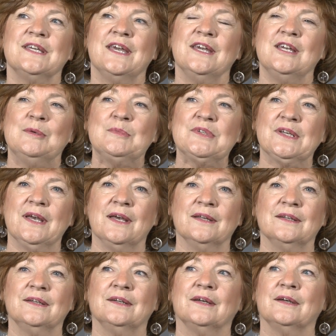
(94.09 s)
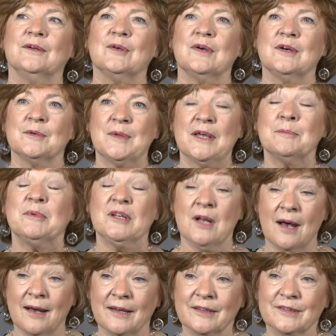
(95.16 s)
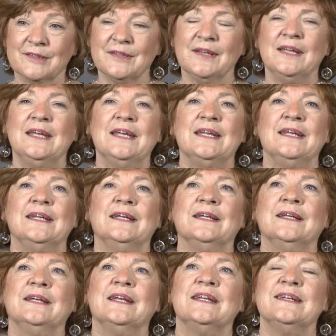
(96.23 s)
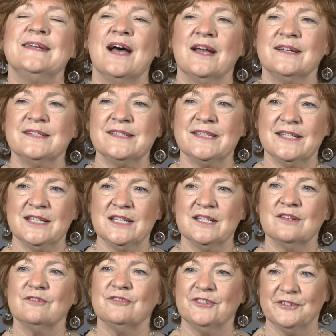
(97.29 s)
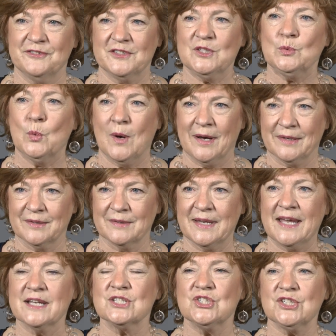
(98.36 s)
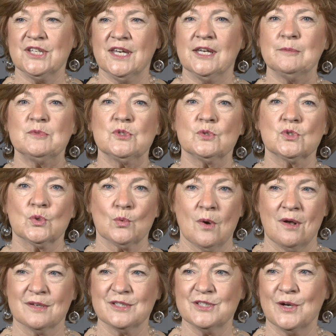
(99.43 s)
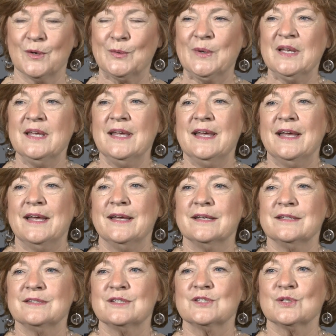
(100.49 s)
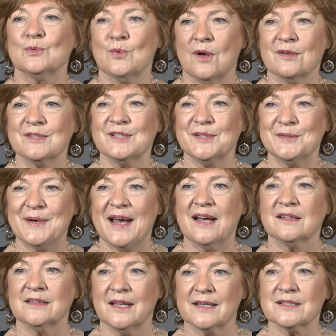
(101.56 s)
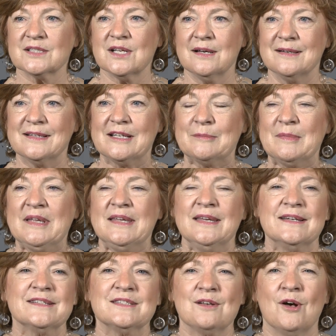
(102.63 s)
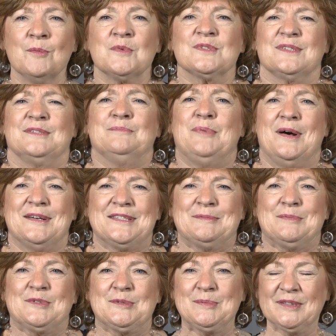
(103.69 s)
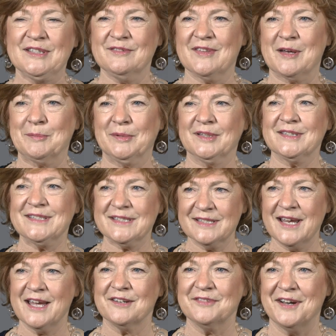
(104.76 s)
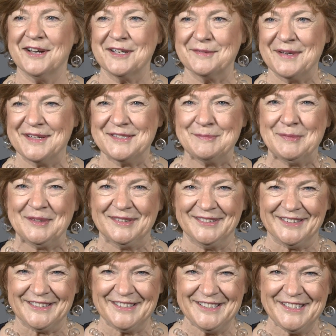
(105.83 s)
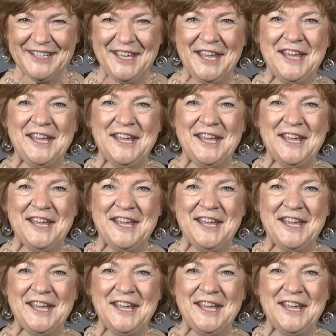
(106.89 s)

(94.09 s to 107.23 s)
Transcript: came to Canada, had been hired in 1951, and she came to Toronto. And Toronto at that time, it's almost impossible to believe that, but it didn't have high-rise buildings.